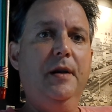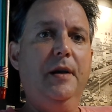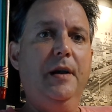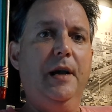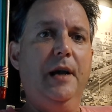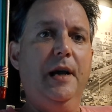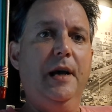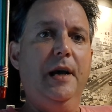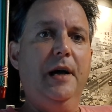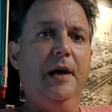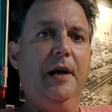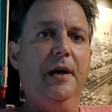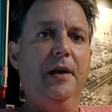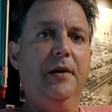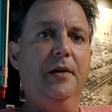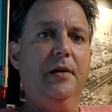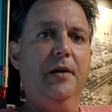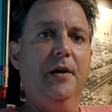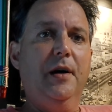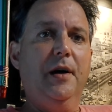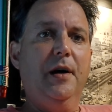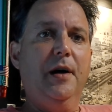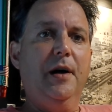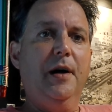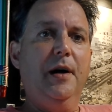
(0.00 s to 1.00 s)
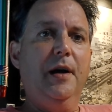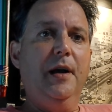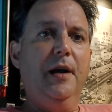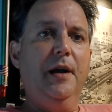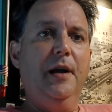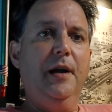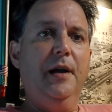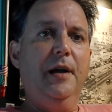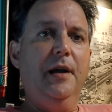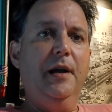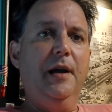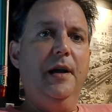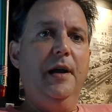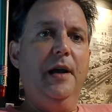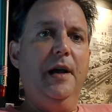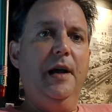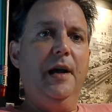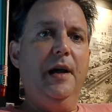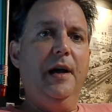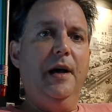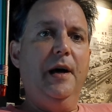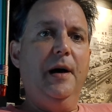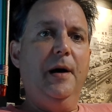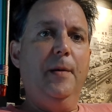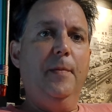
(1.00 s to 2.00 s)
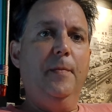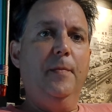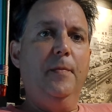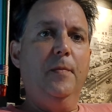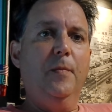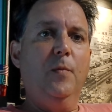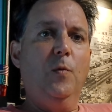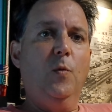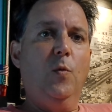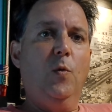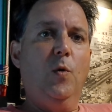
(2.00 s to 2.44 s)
And I am